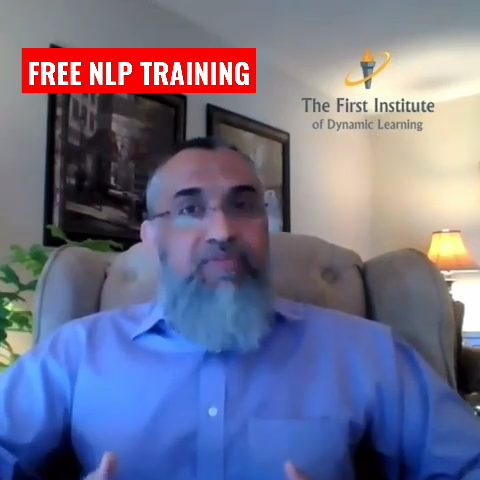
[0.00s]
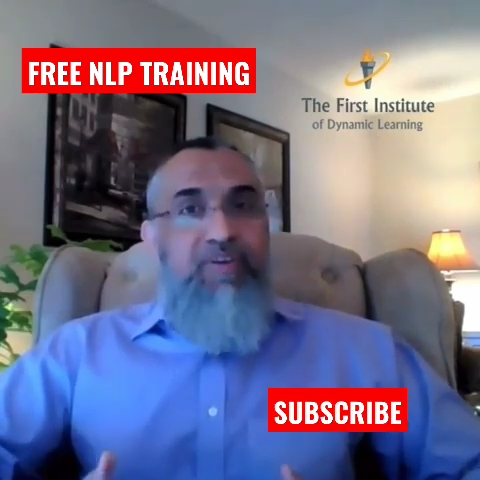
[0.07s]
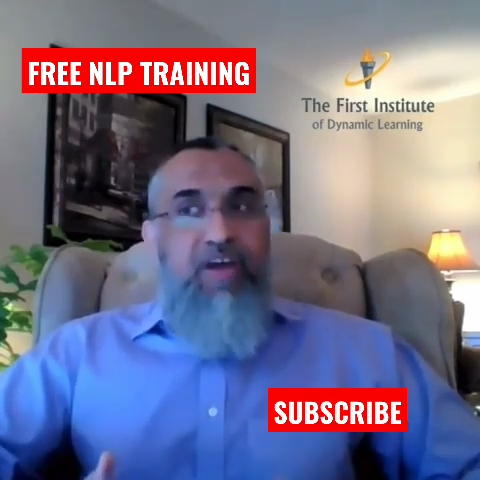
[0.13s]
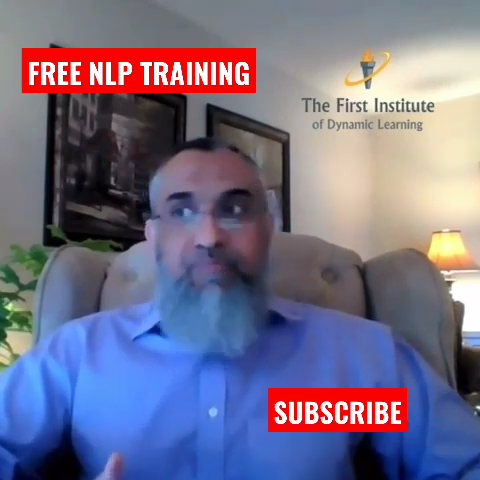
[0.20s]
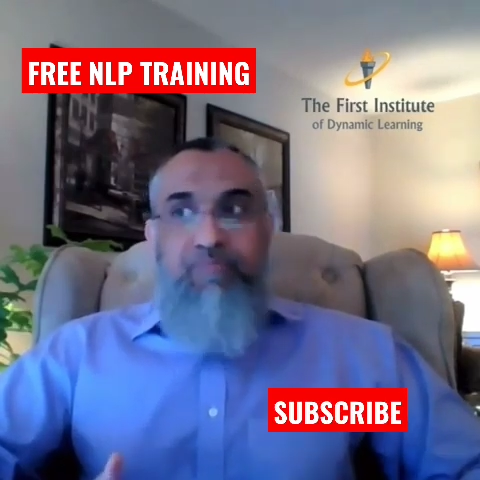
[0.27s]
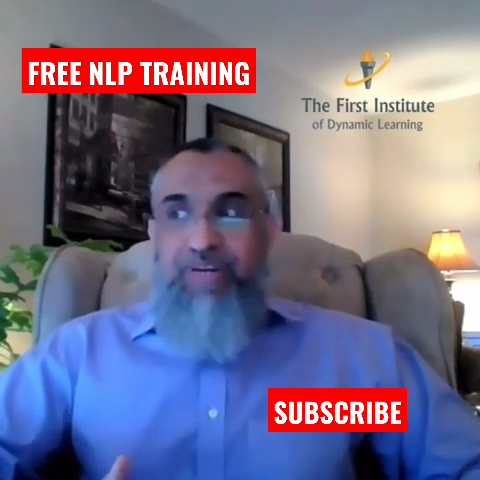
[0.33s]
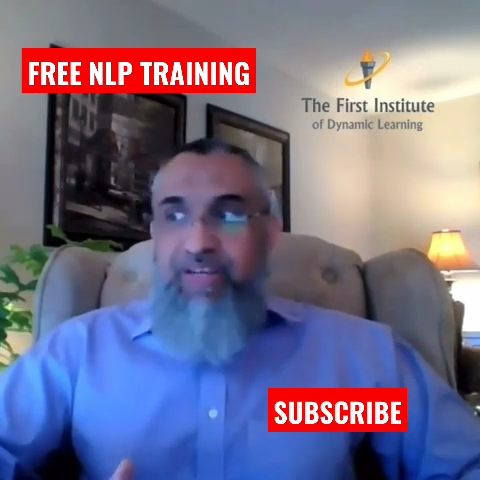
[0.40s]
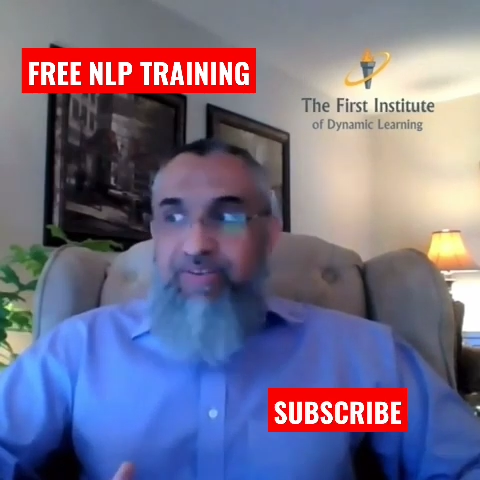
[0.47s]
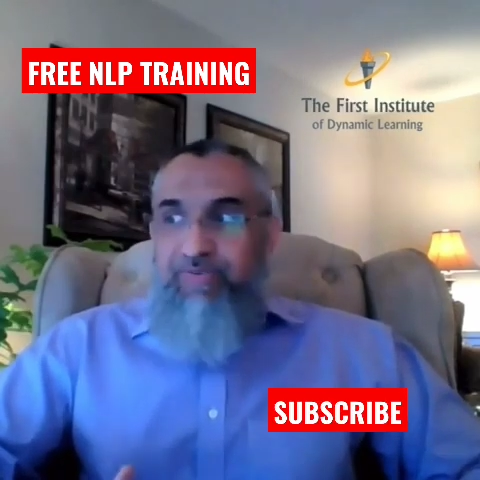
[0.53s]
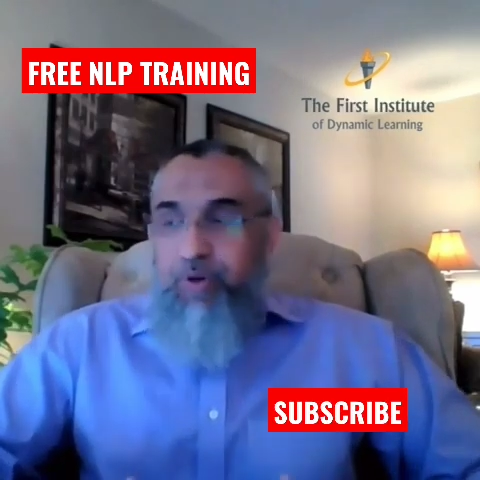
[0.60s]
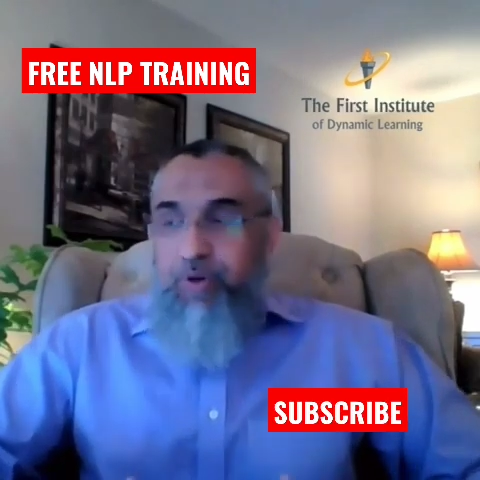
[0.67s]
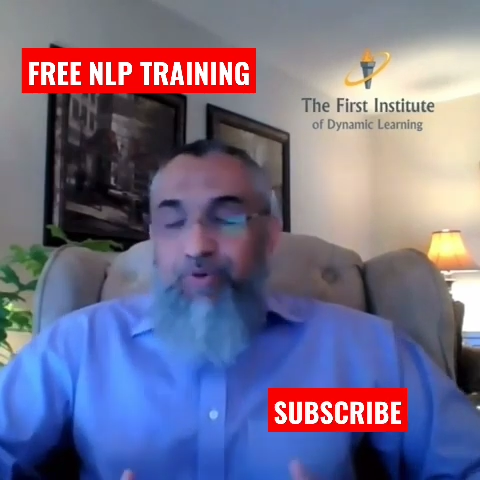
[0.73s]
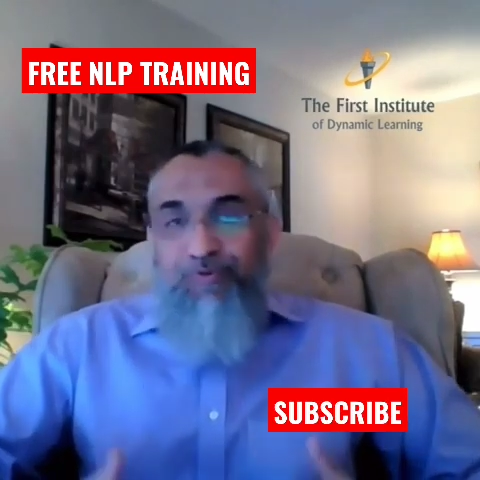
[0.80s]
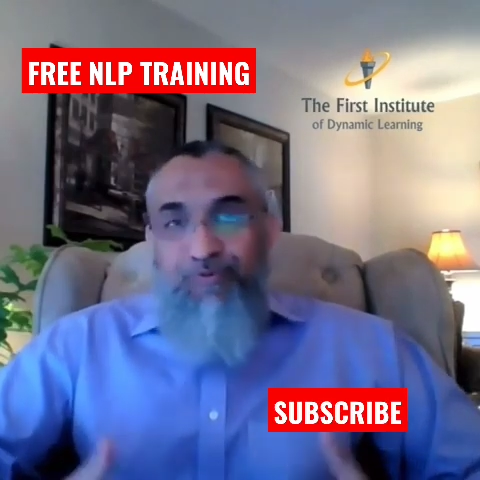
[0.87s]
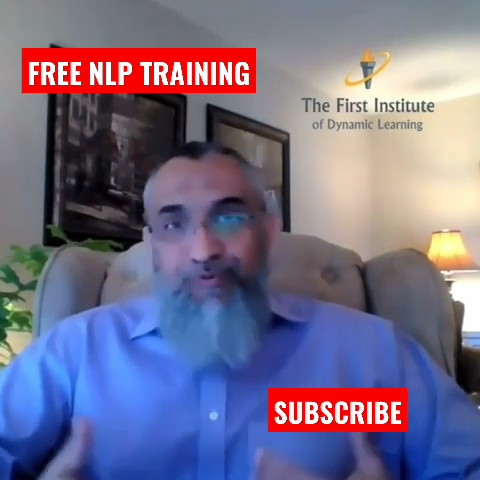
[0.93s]
We have
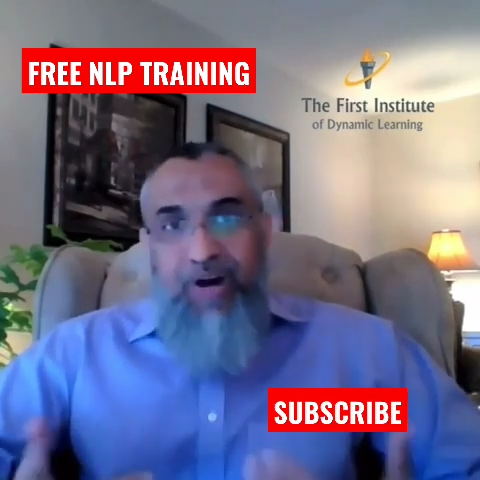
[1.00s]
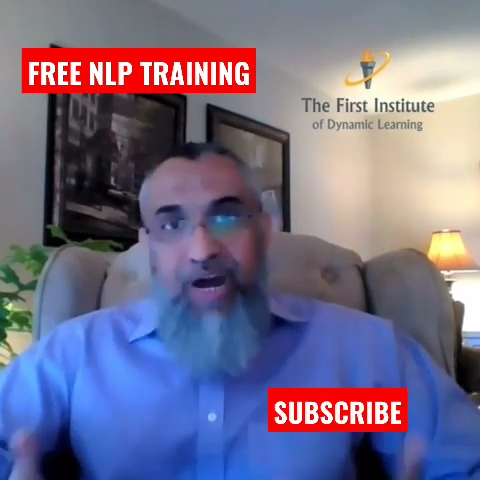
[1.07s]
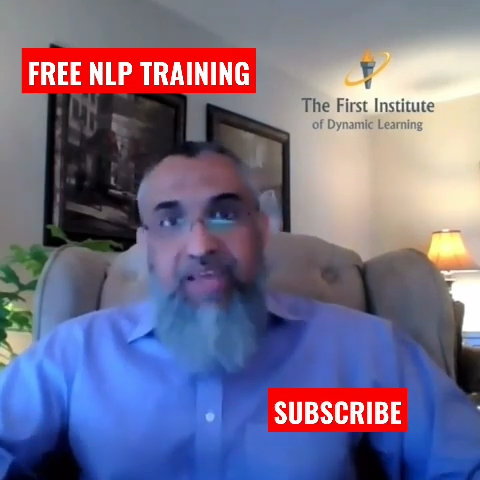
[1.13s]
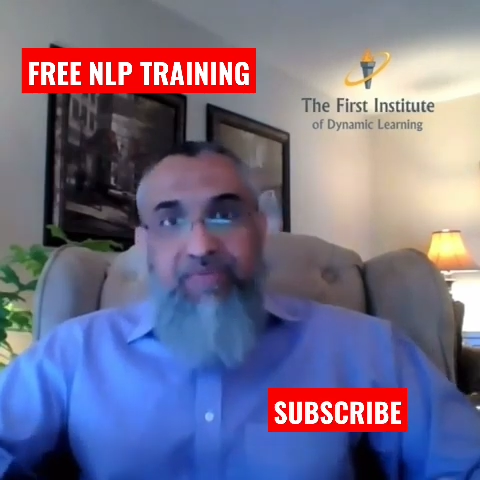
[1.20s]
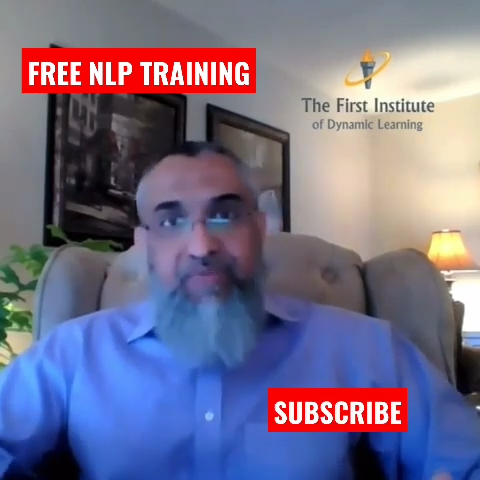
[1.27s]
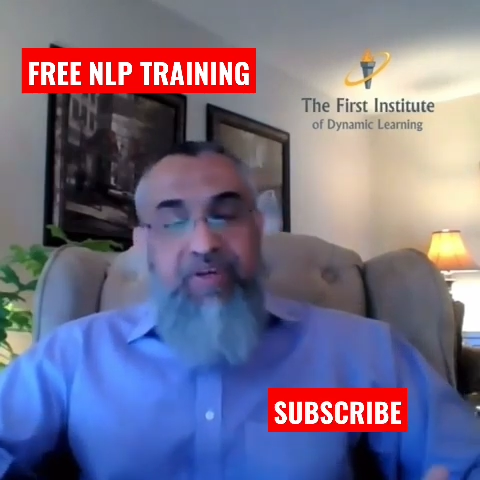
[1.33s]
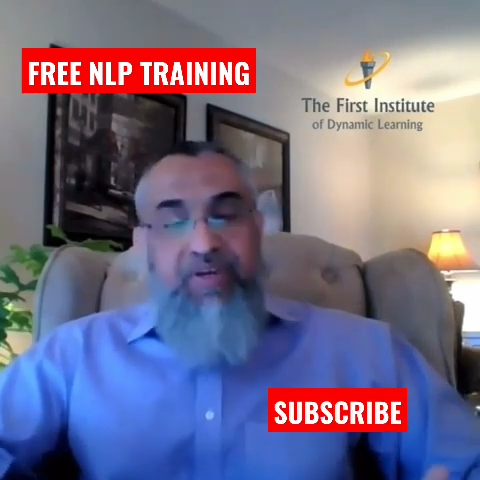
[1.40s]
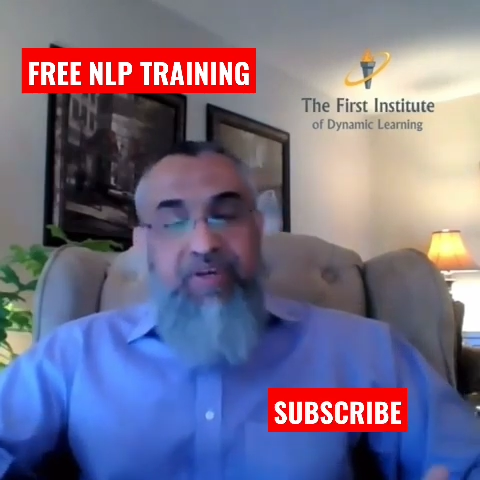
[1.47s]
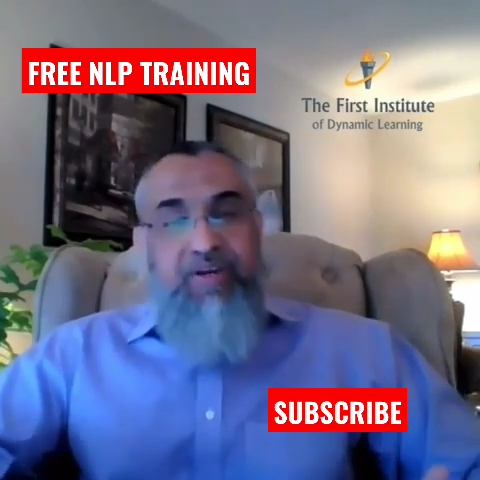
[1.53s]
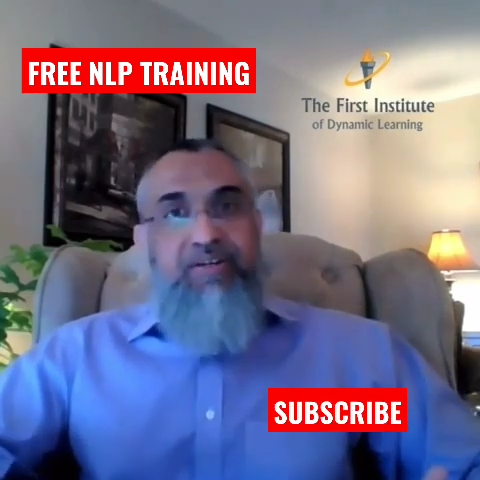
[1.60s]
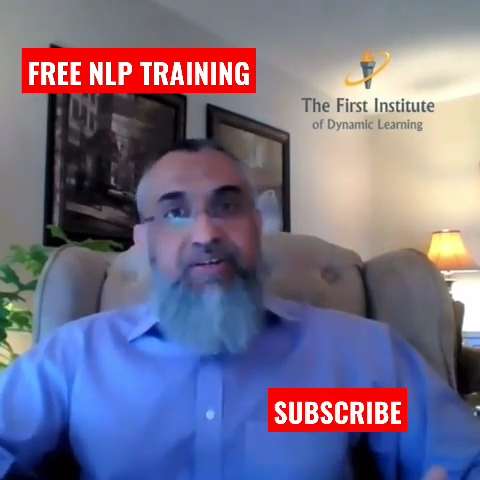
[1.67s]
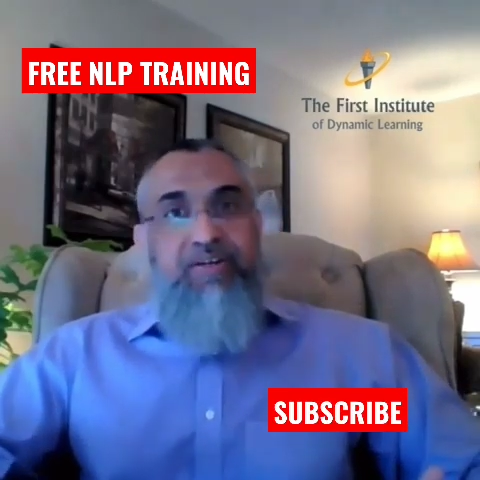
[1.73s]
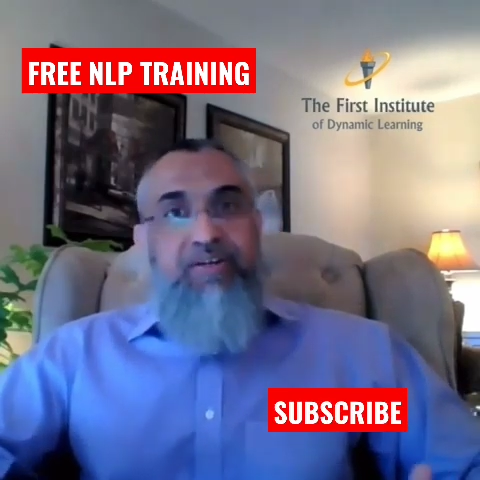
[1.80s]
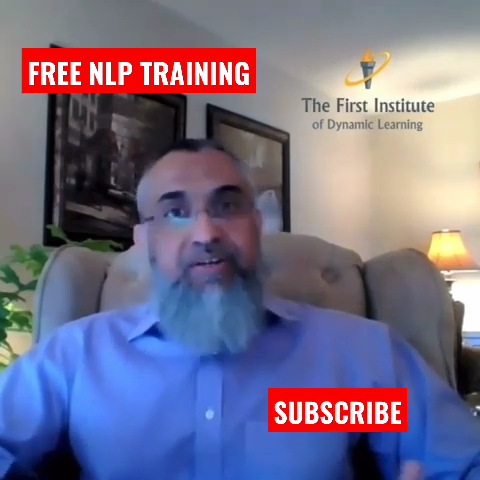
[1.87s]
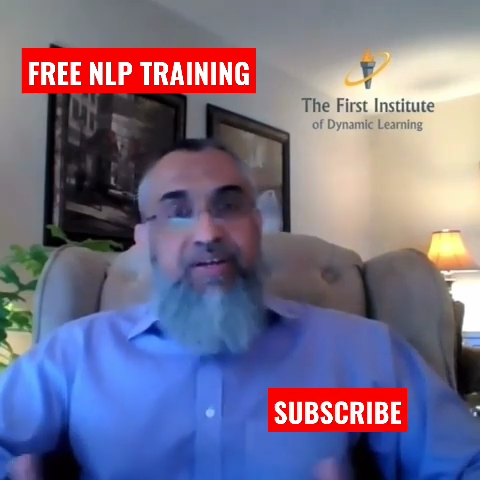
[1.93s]
beliefs about why we
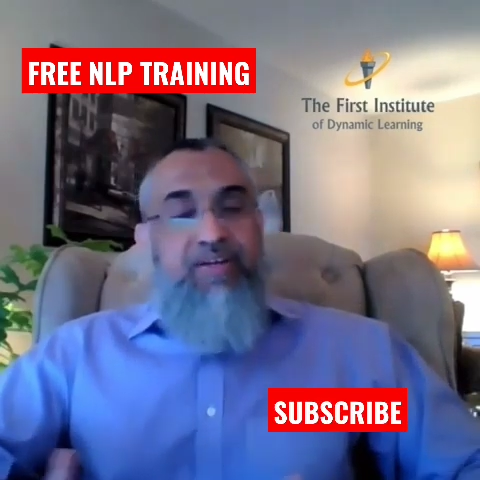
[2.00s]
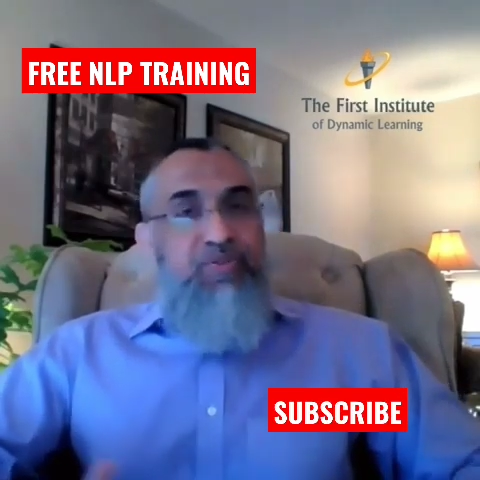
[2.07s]
are.